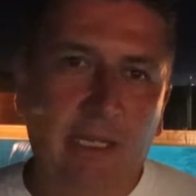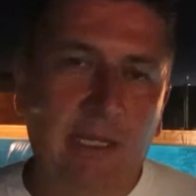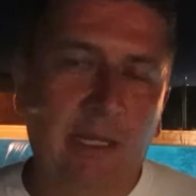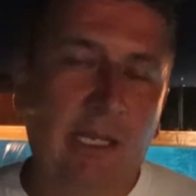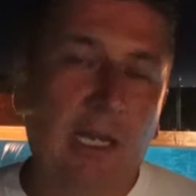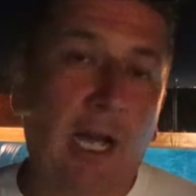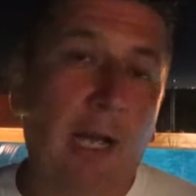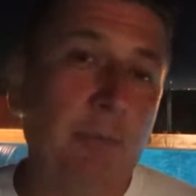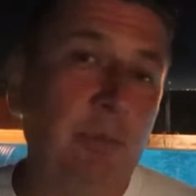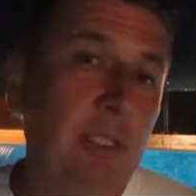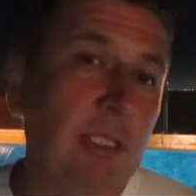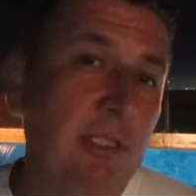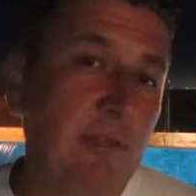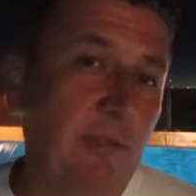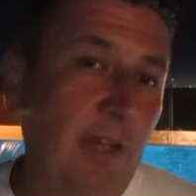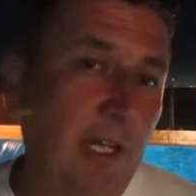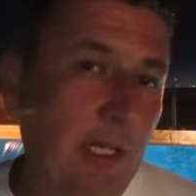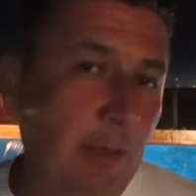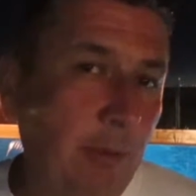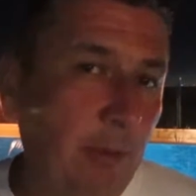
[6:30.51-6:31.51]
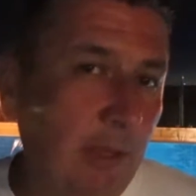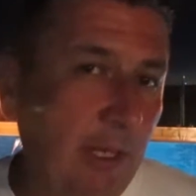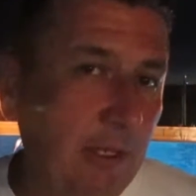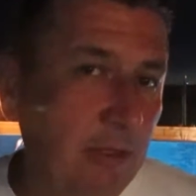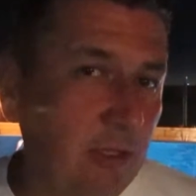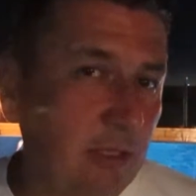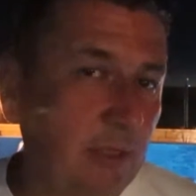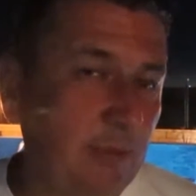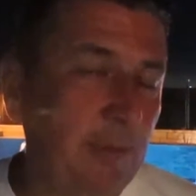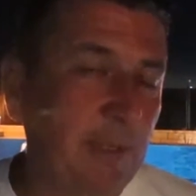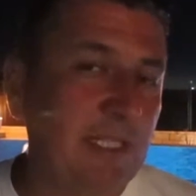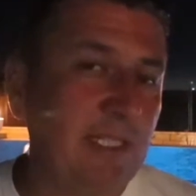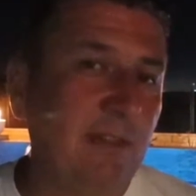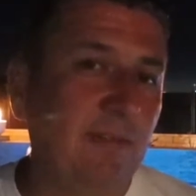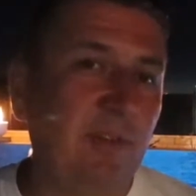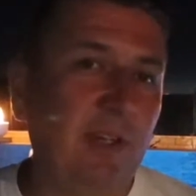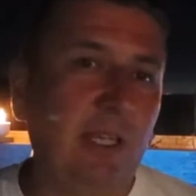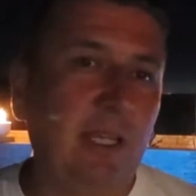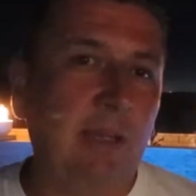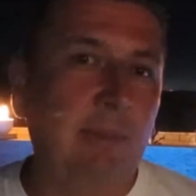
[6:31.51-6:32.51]
the options available that are
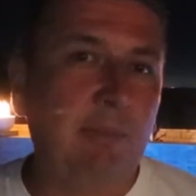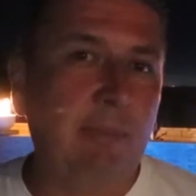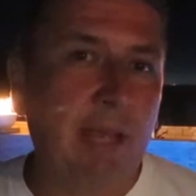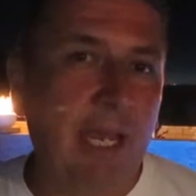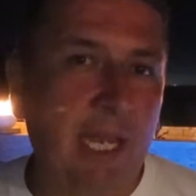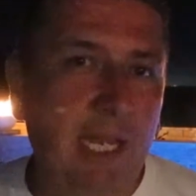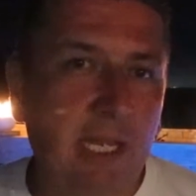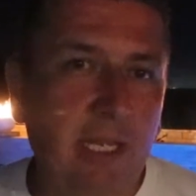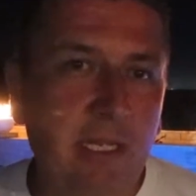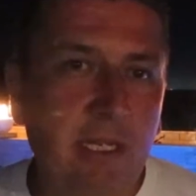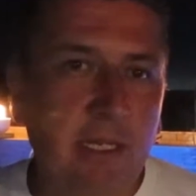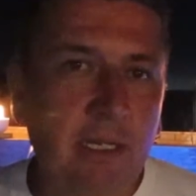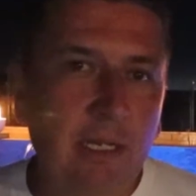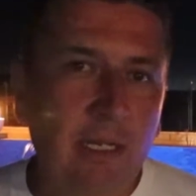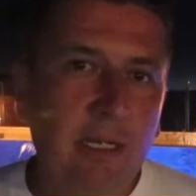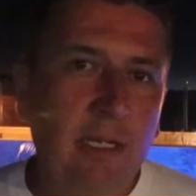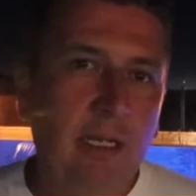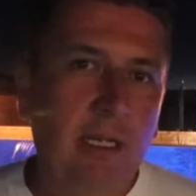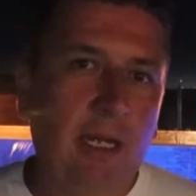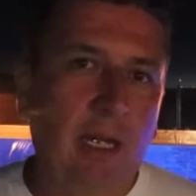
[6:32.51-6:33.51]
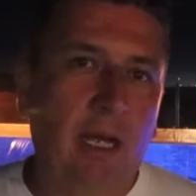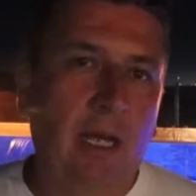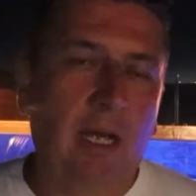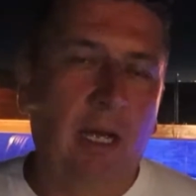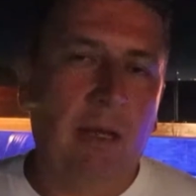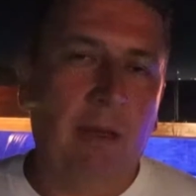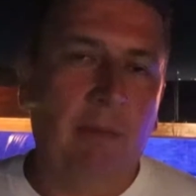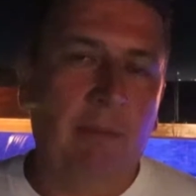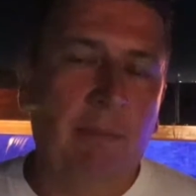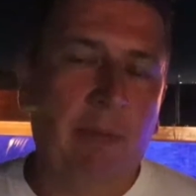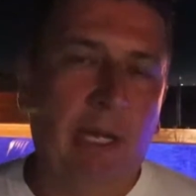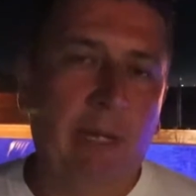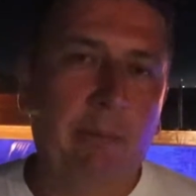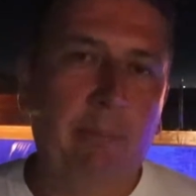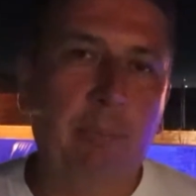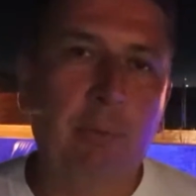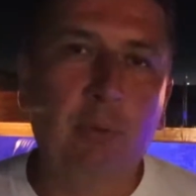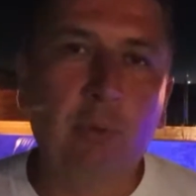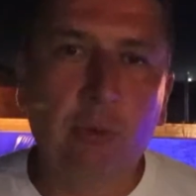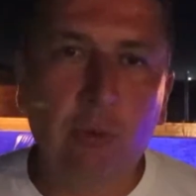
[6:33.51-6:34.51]
specifically made by
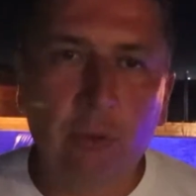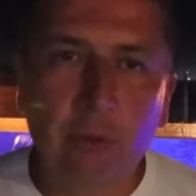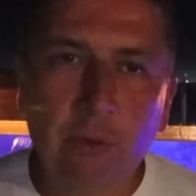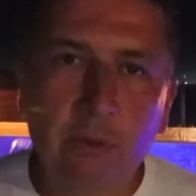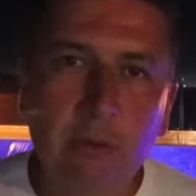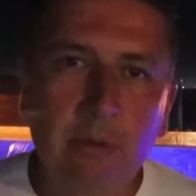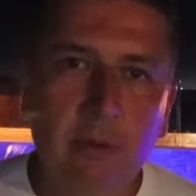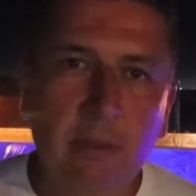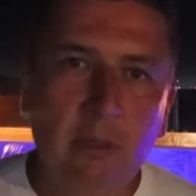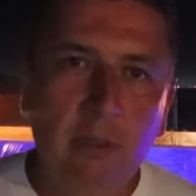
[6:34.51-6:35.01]
pool